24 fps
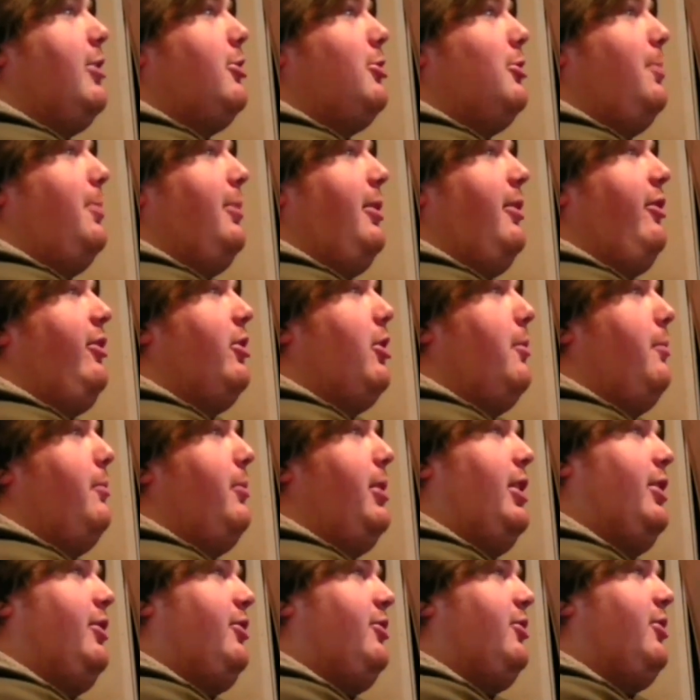entropy so
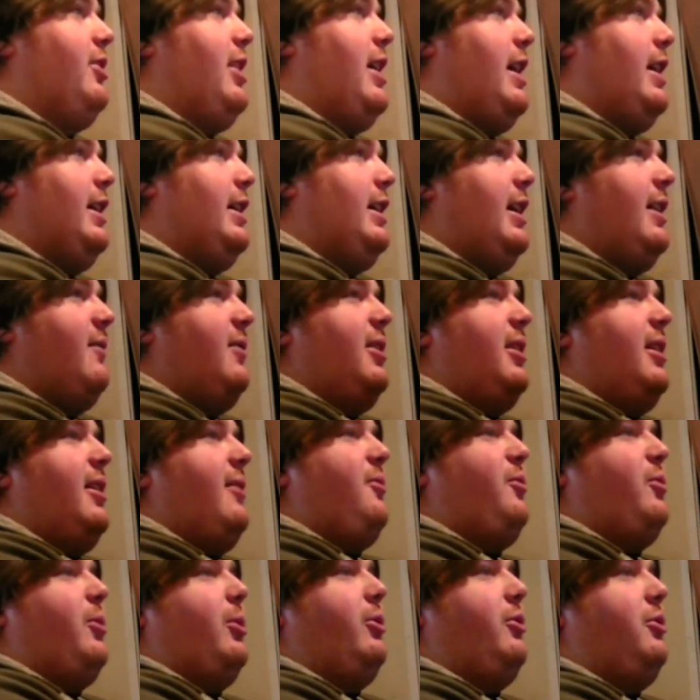much that even
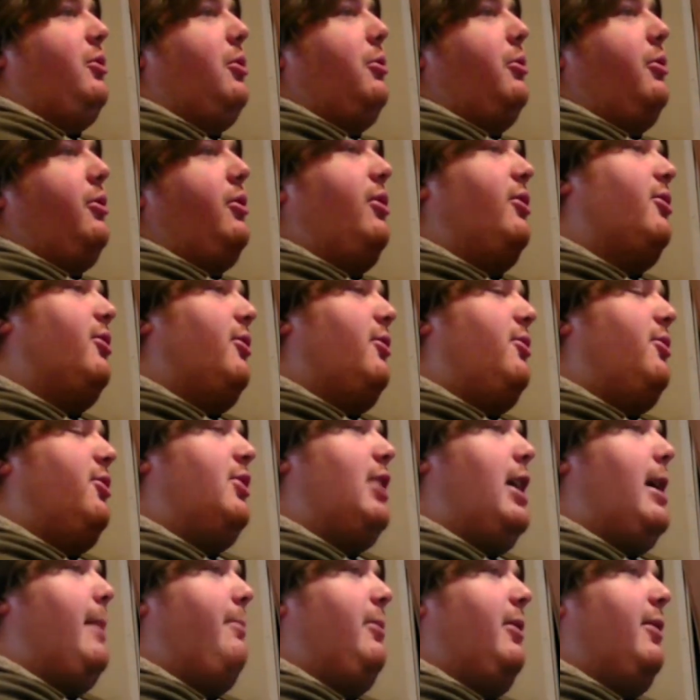if our solar system
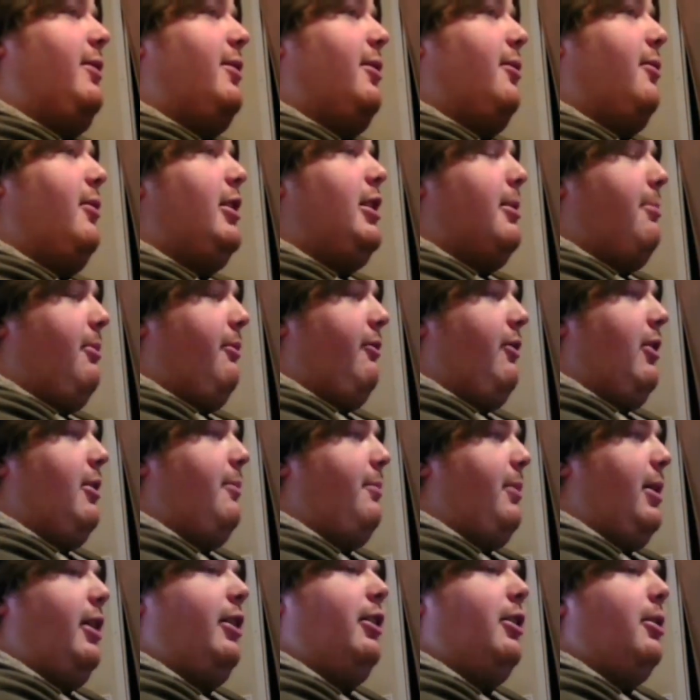stopped, it's only going to prevent
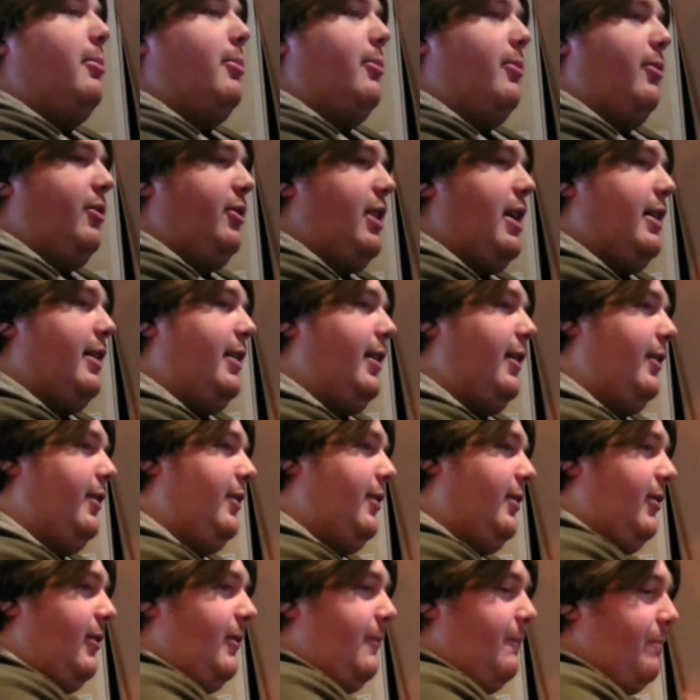it by a couple of
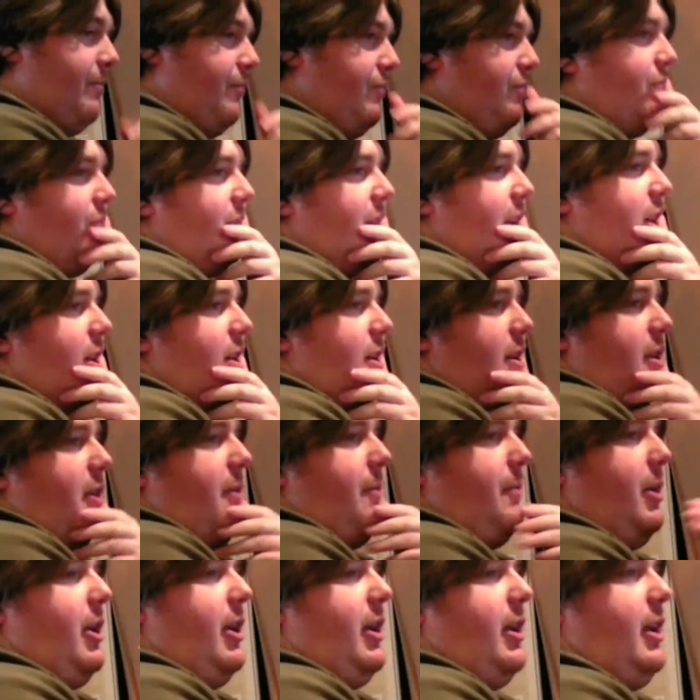seconds.
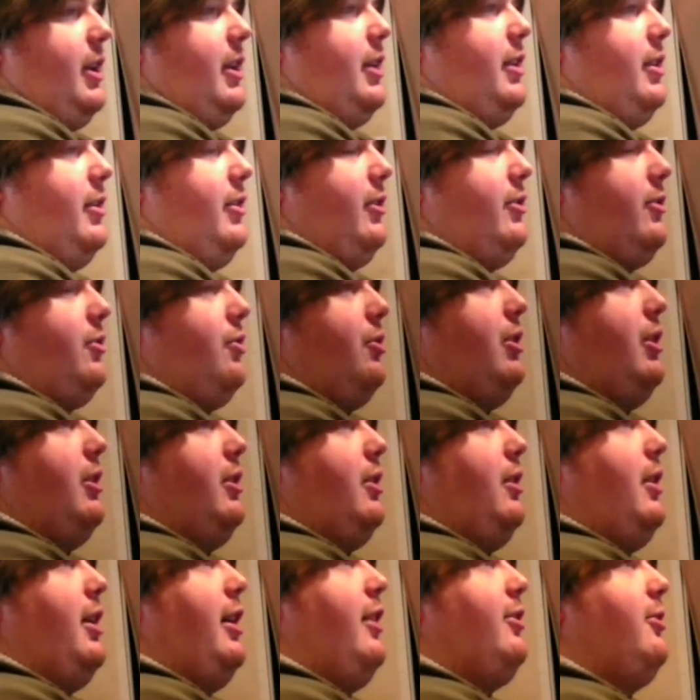But in the story of
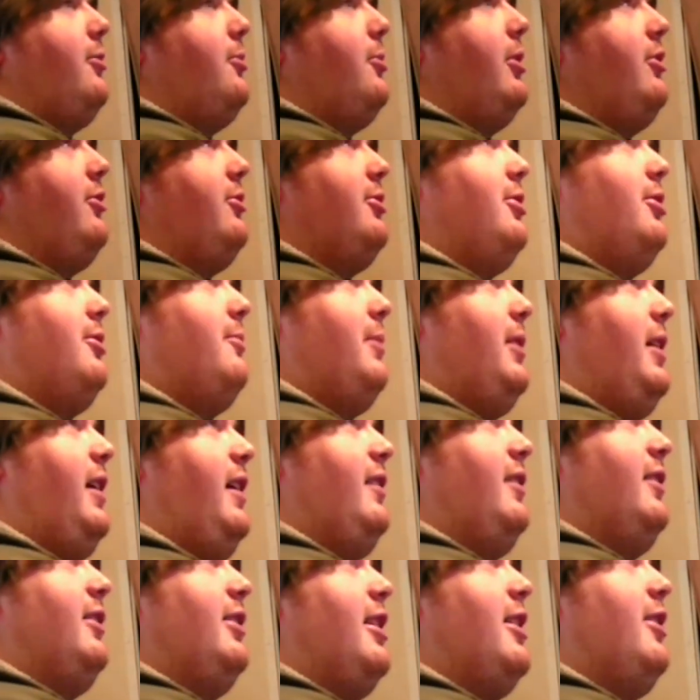The Last Question by
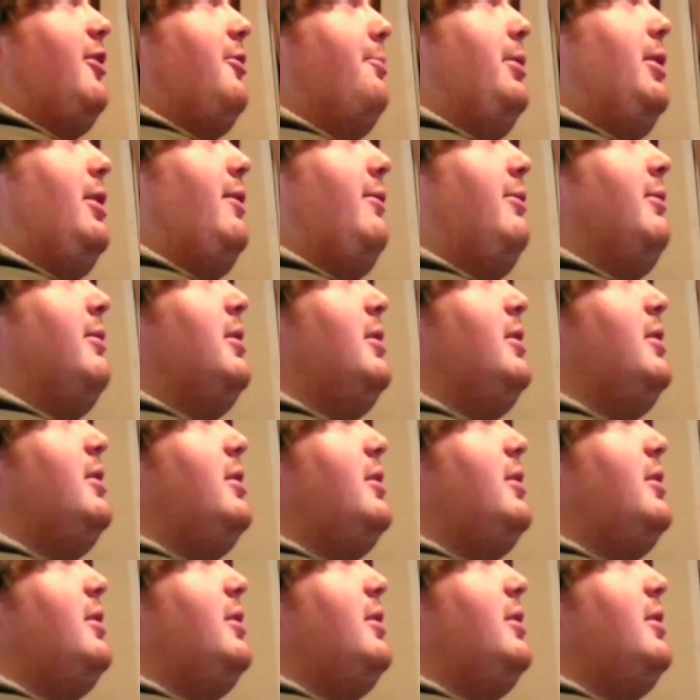Isaac Asimov,